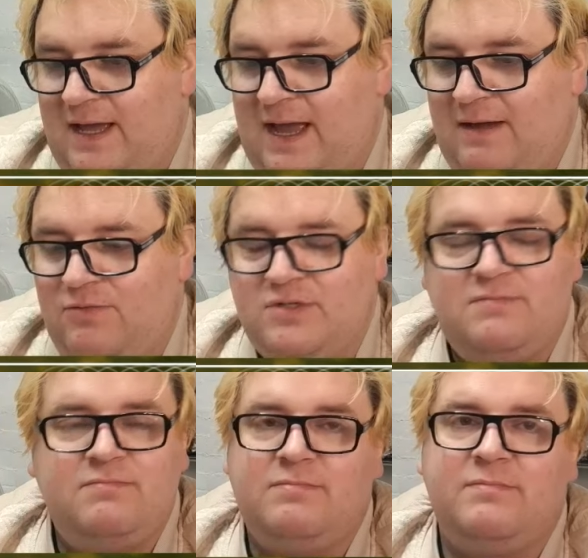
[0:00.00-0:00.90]
yeah, I
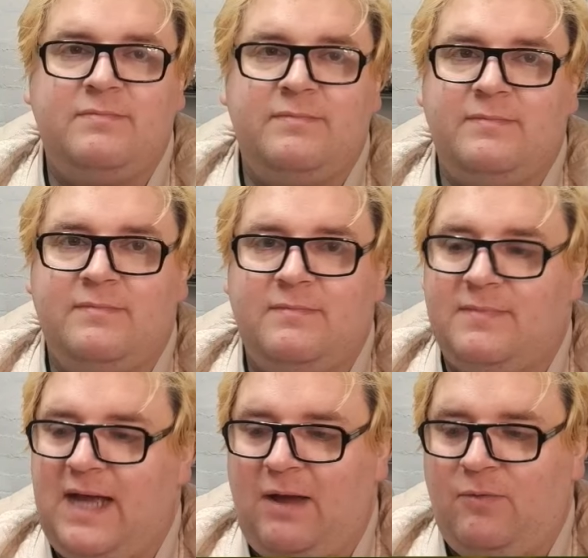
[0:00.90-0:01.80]

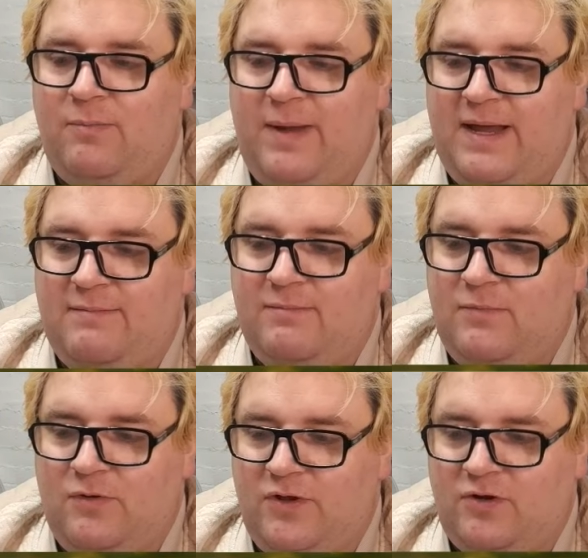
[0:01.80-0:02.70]
wouldn't pay
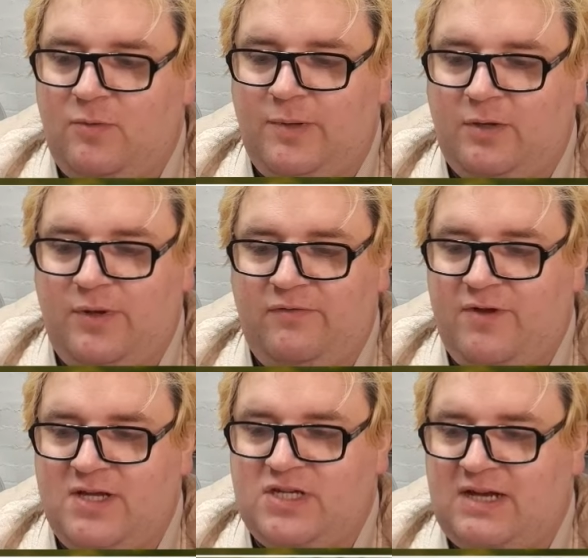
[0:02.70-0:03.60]
more than a couple of
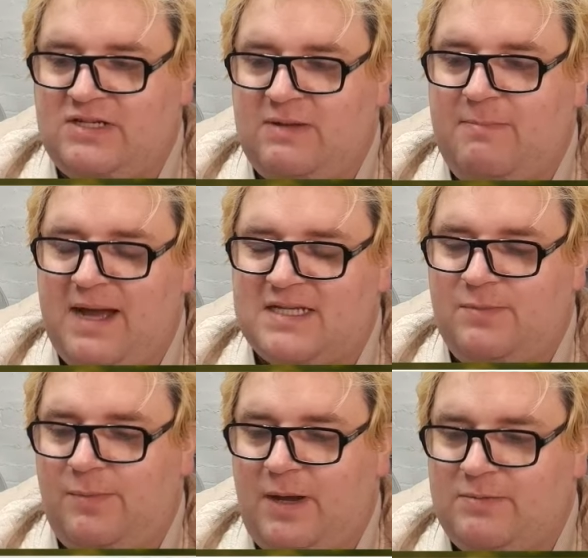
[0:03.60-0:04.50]
quid for each.
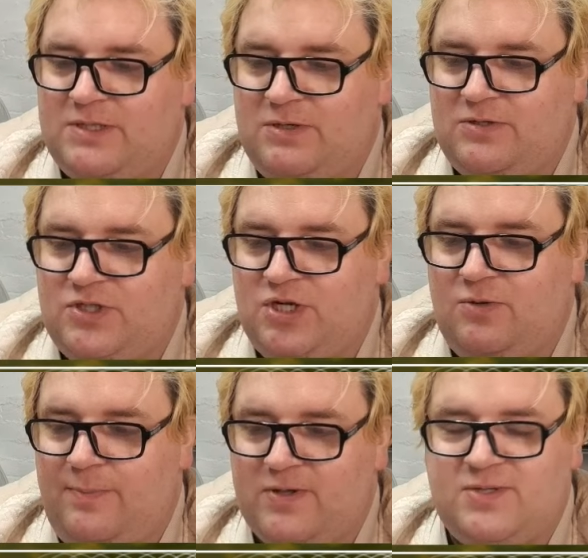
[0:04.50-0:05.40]
Maximum I would do
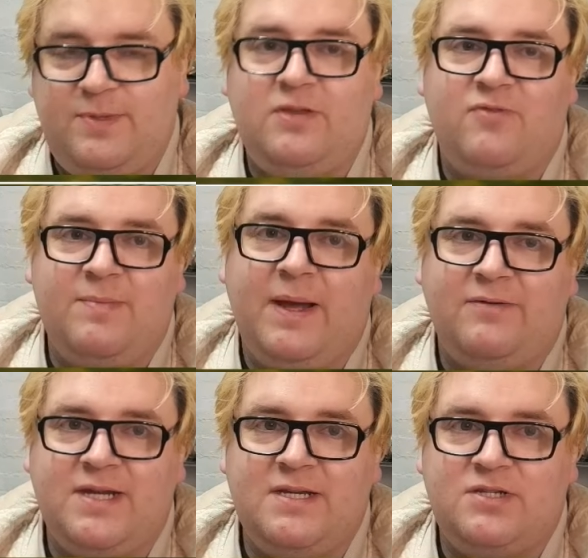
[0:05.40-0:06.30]
£2, possibly
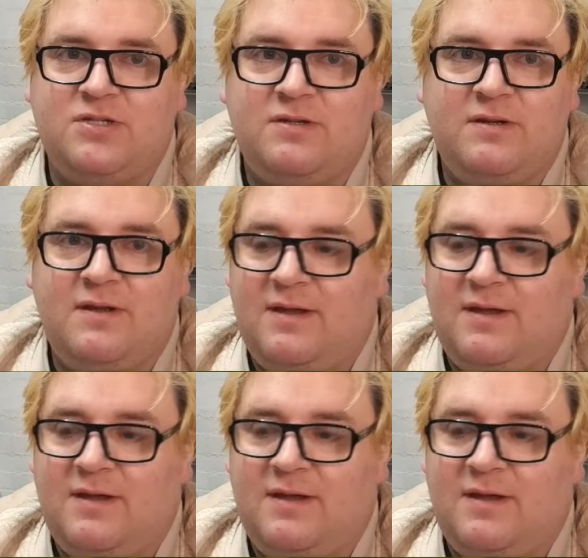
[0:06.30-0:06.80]
£3 each.